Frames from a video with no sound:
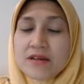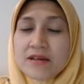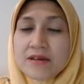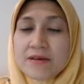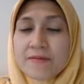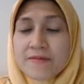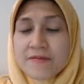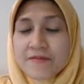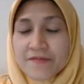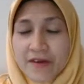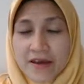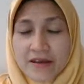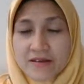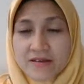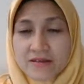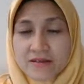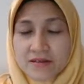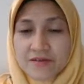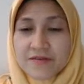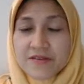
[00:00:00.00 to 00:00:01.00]
in fact
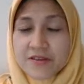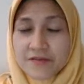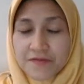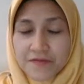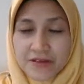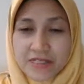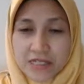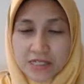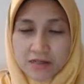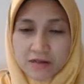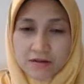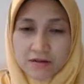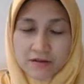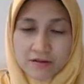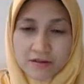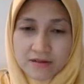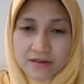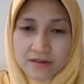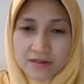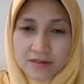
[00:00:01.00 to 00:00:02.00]
the
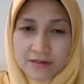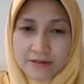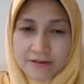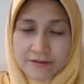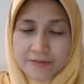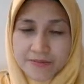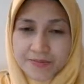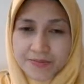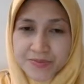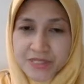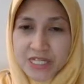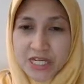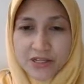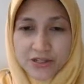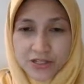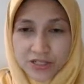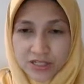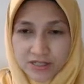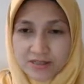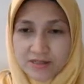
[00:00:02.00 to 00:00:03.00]
physical
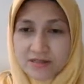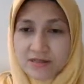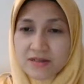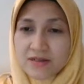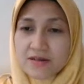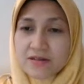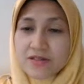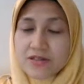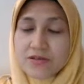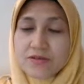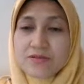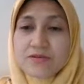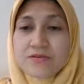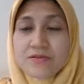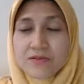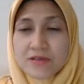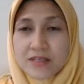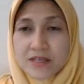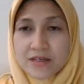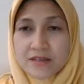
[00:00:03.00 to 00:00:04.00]
changes due
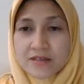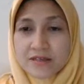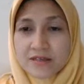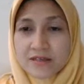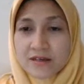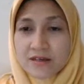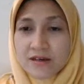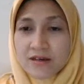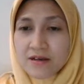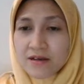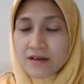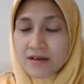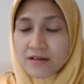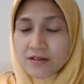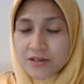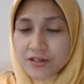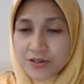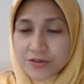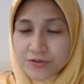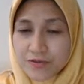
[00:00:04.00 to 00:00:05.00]
to this
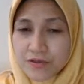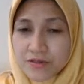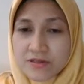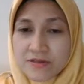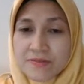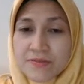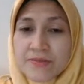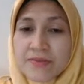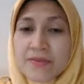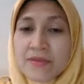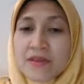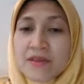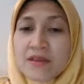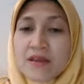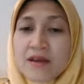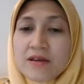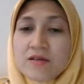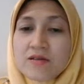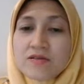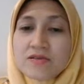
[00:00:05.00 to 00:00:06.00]
use,
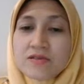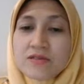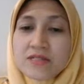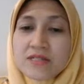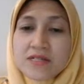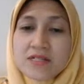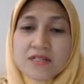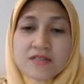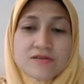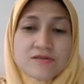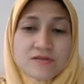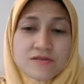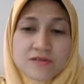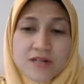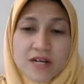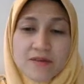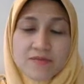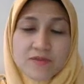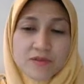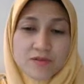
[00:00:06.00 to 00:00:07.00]
and also turning to
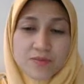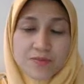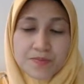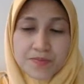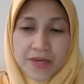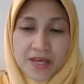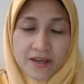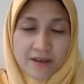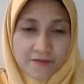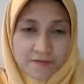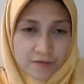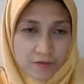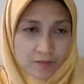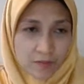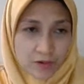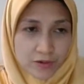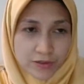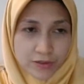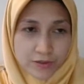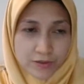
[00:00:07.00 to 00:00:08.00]
crime to pay for more